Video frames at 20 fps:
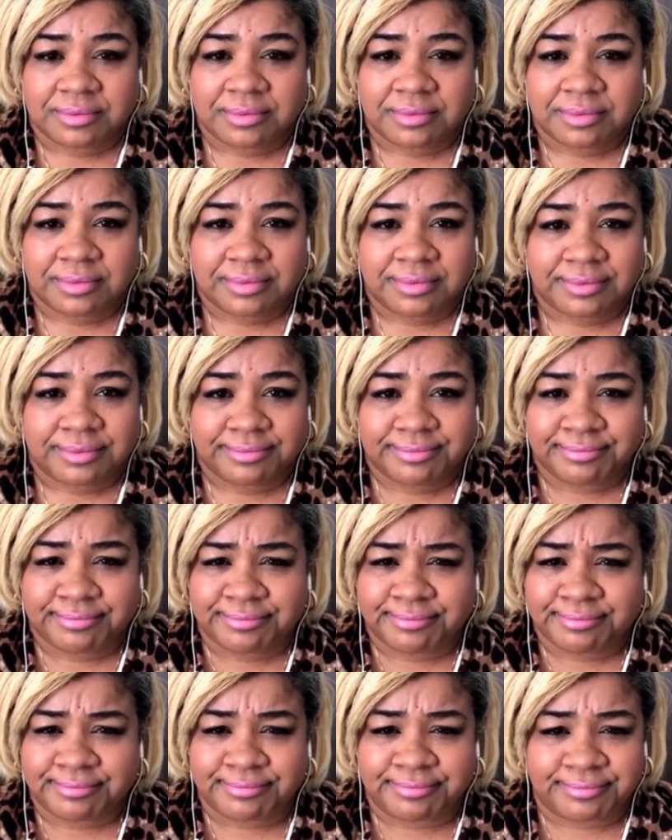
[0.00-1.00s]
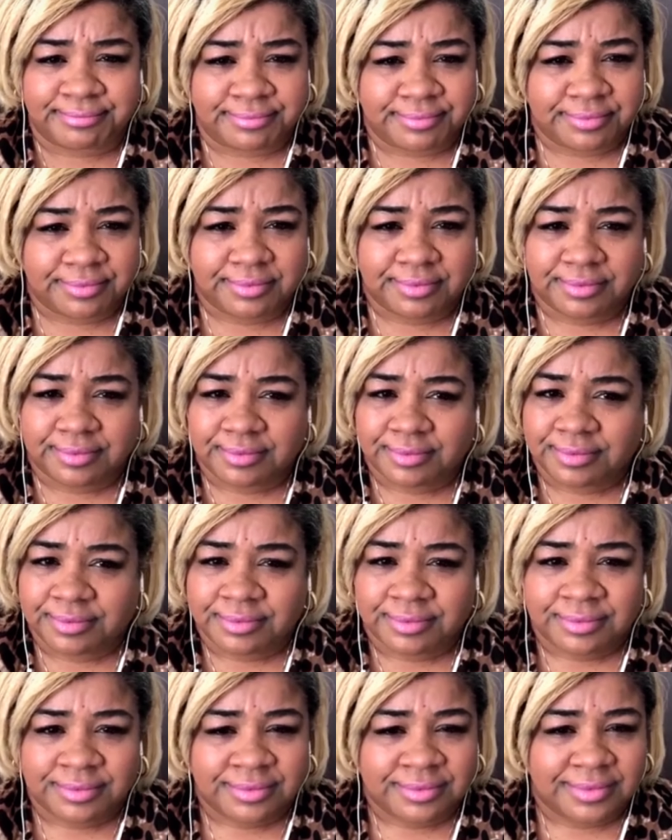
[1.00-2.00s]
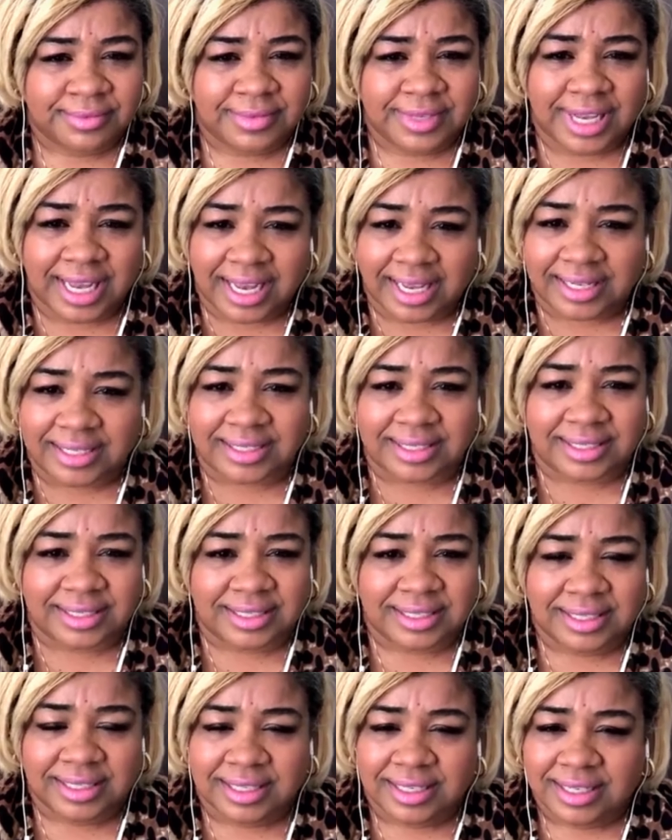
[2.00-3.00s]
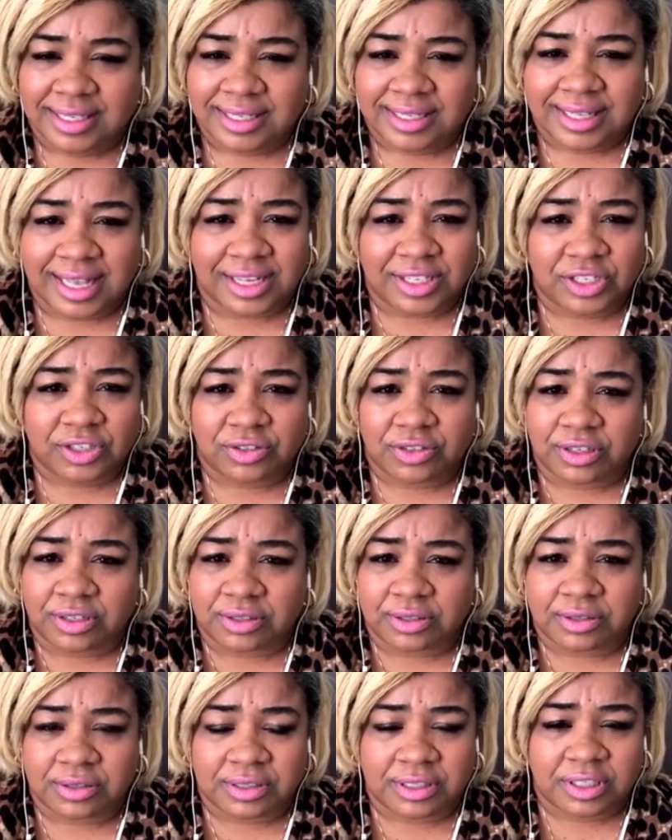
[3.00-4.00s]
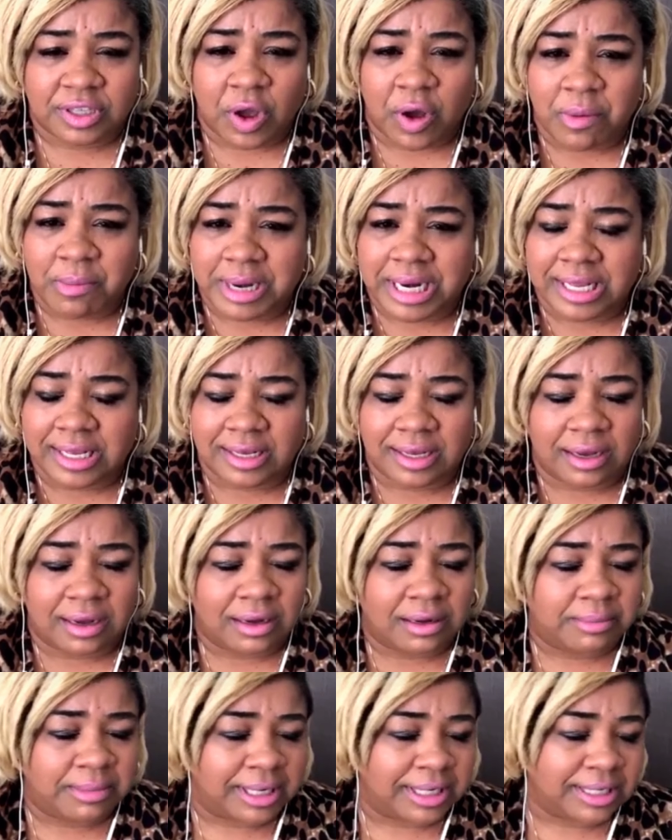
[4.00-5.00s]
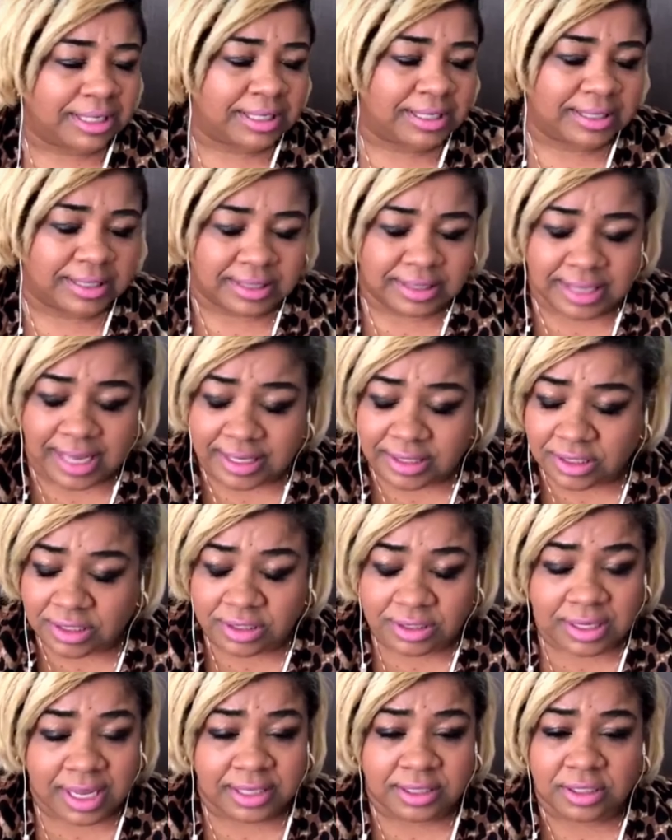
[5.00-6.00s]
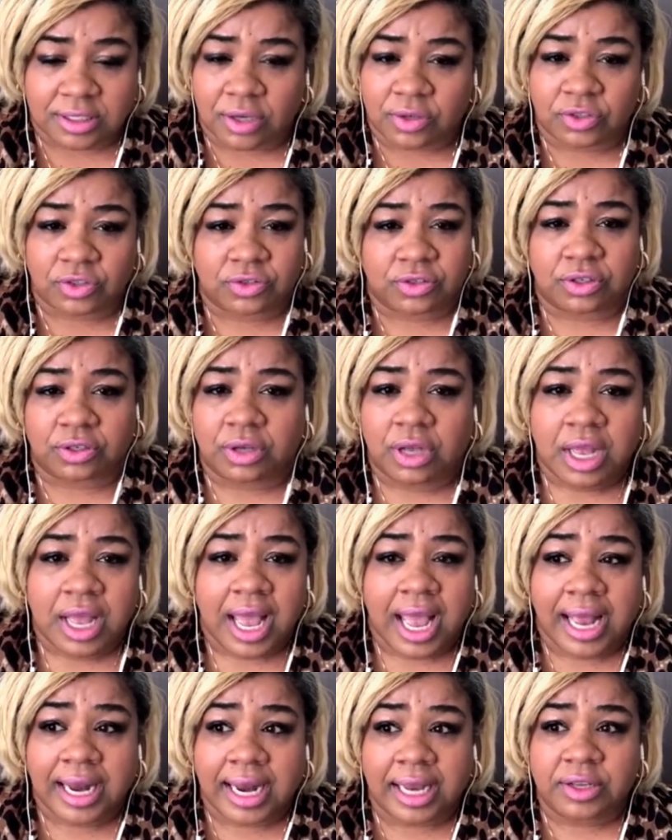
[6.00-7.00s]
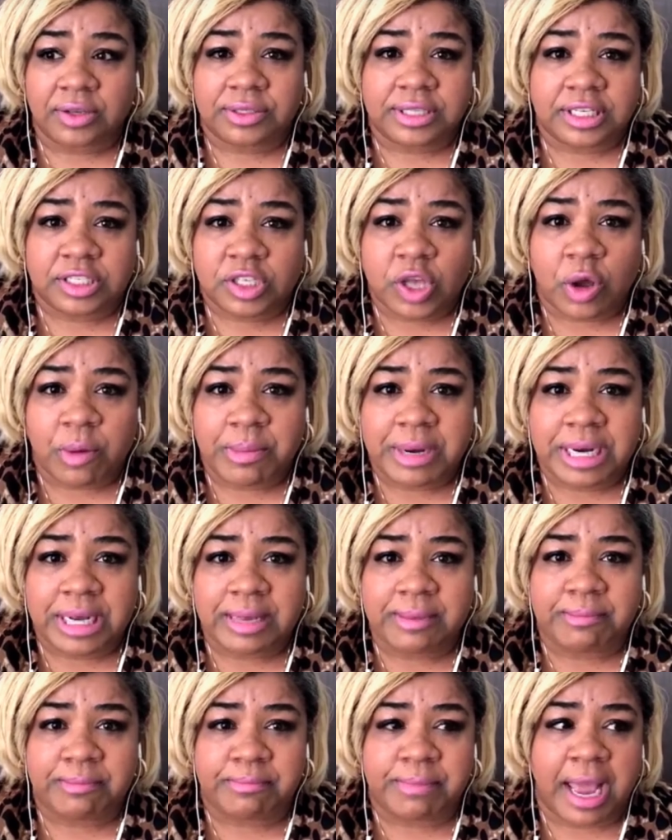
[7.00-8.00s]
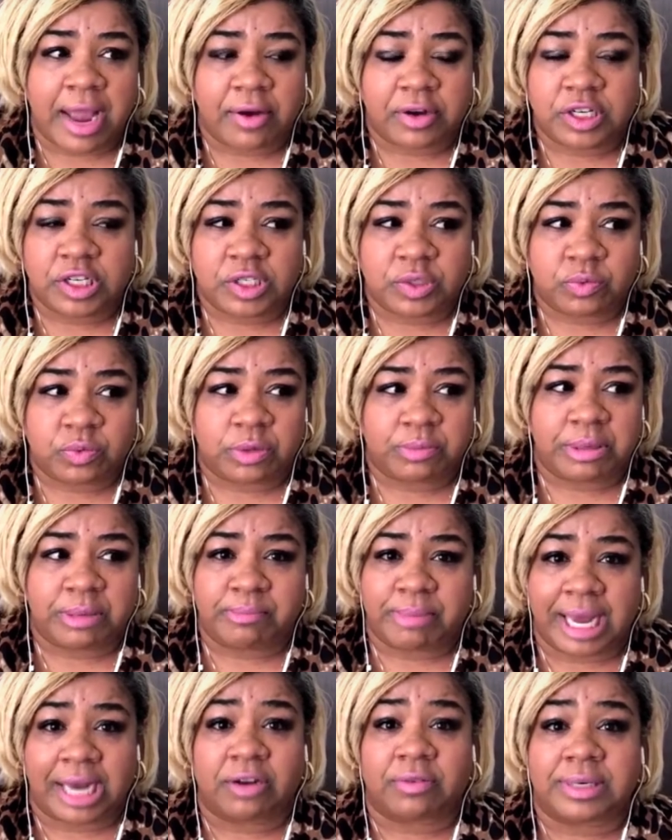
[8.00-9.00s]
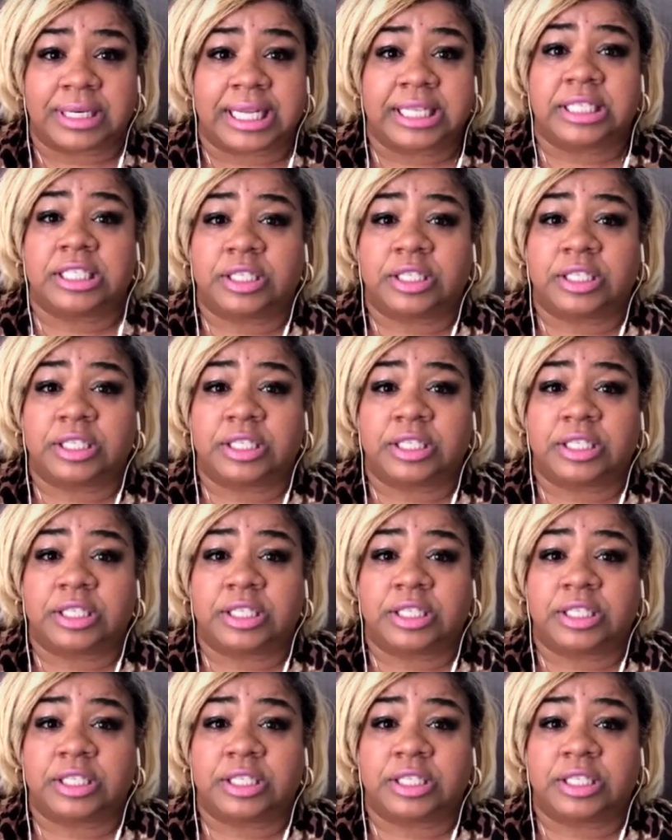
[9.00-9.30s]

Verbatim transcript: Mm. Yes. That's true. So many. Oh my goodness, that's that's so true. And like you said, so many marriages would be better, relationships would